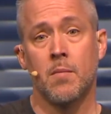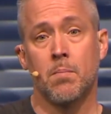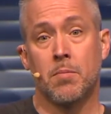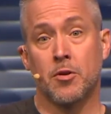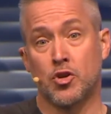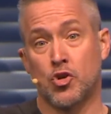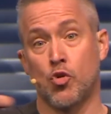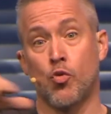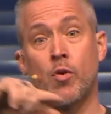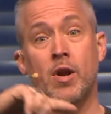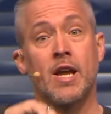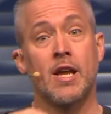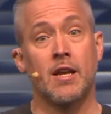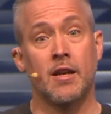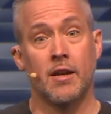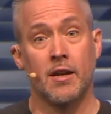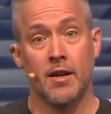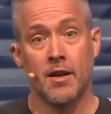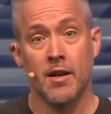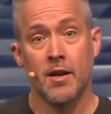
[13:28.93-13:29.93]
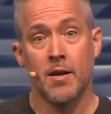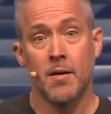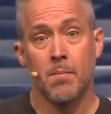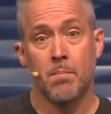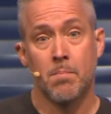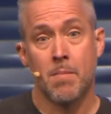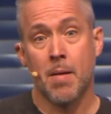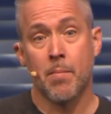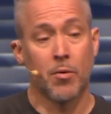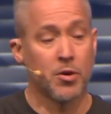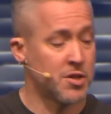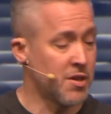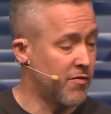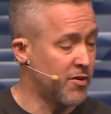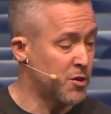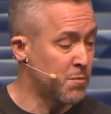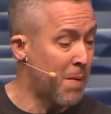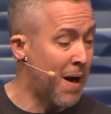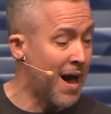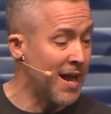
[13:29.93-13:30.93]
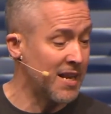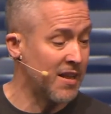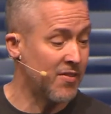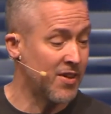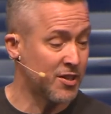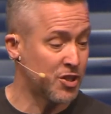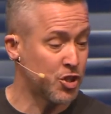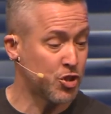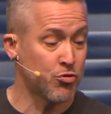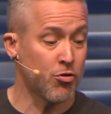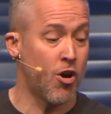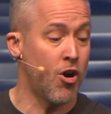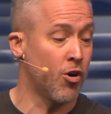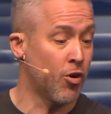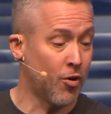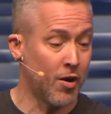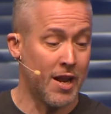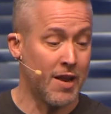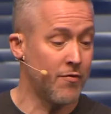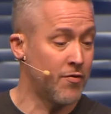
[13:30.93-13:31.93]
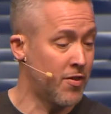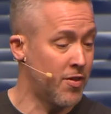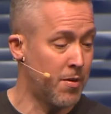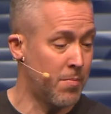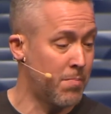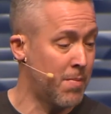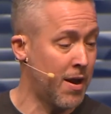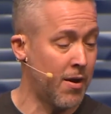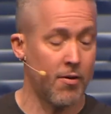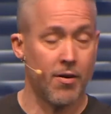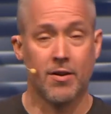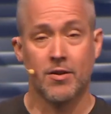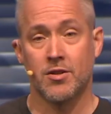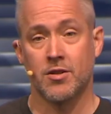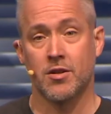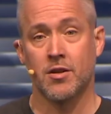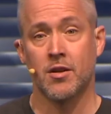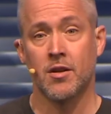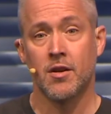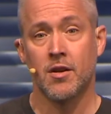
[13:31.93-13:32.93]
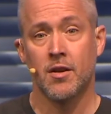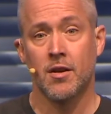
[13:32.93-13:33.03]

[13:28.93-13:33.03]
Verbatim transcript: between members of his body that's stronger even than marriage,